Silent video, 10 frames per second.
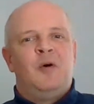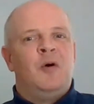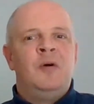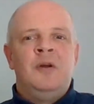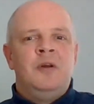
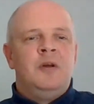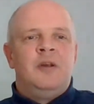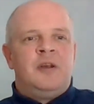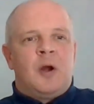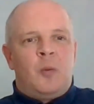or,
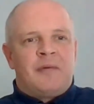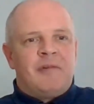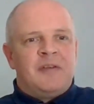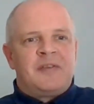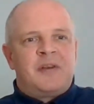you know, whether
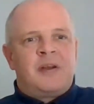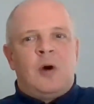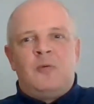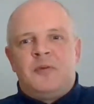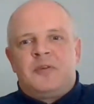it's
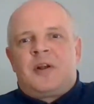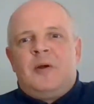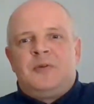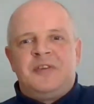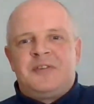golfers
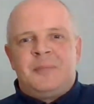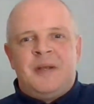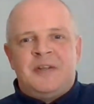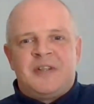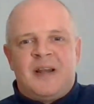closest to
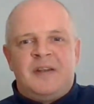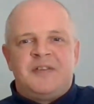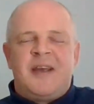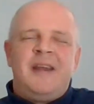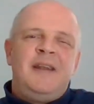pin
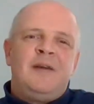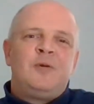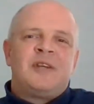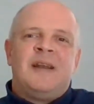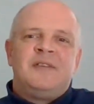challenge, any
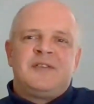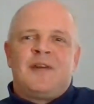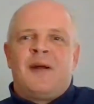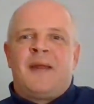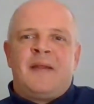little challenges
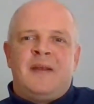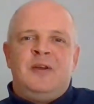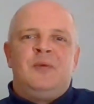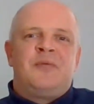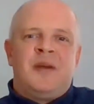like that that
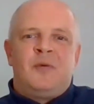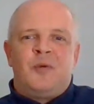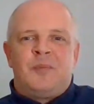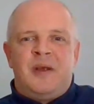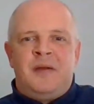you think
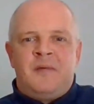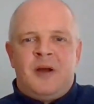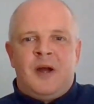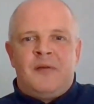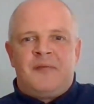would be
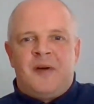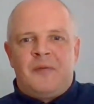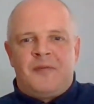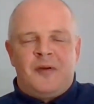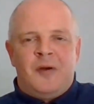
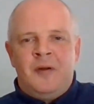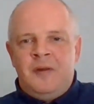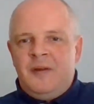fun for